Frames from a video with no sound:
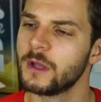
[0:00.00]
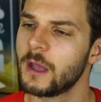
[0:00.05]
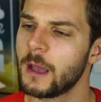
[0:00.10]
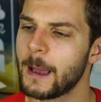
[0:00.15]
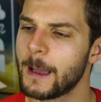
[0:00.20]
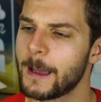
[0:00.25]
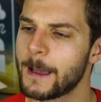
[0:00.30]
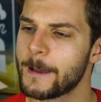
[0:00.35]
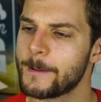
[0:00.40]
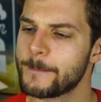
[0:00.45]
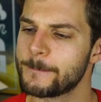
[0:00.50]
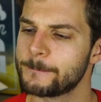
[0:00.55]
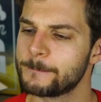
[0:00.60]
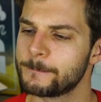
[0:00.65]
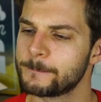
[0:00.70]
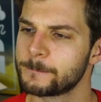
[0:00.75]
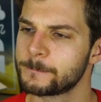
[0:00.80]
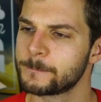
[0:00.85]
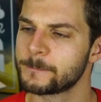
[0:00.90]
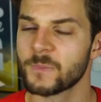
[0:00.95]

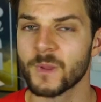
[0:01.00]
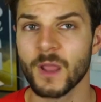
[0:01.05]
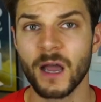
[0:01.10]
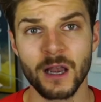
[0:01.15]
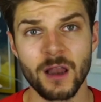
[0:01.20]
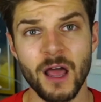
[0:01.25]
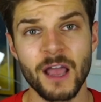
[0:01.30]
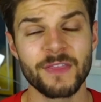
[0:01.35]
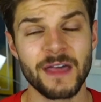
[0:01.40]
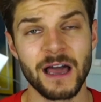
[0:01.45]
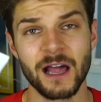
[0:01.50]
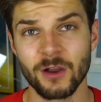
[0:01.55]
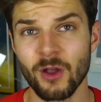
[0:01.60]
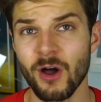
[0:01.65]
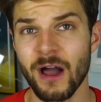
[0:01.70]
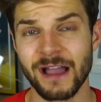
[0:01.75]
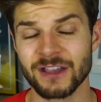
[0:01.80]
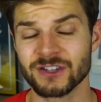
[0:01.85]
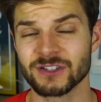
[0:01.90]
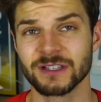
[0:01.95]
I like that a
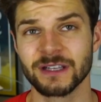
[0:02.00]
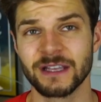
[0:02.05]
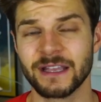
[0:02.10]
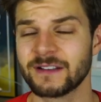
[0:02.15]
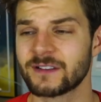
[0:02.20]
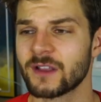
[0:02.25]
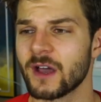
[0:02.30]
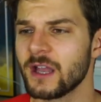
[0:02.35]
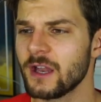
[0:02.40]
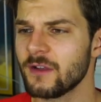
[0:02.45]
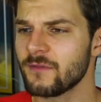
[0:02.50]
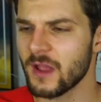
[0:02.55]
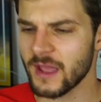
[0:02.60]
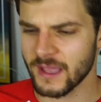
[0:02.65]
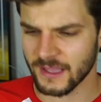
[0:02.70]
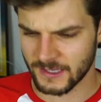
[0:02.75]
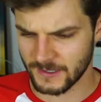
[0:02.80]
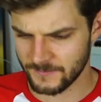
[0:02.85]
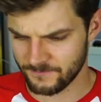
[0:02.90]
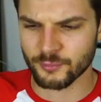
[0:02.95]
lot actually. It's kind of
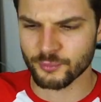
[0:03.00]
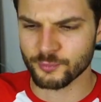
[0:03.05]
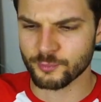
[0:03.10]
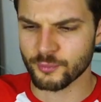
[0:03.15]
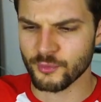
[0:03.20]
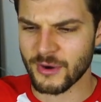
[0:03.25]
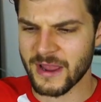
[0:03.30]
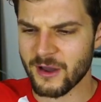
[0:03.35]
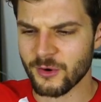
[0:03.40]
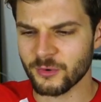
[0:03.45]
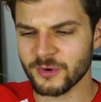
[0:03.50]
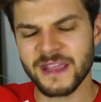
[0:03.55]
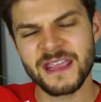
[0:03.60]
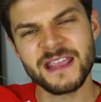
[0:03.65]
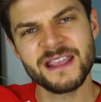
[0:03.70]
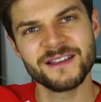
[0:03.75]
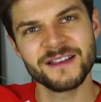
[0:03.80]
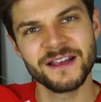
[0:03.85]
like brownie.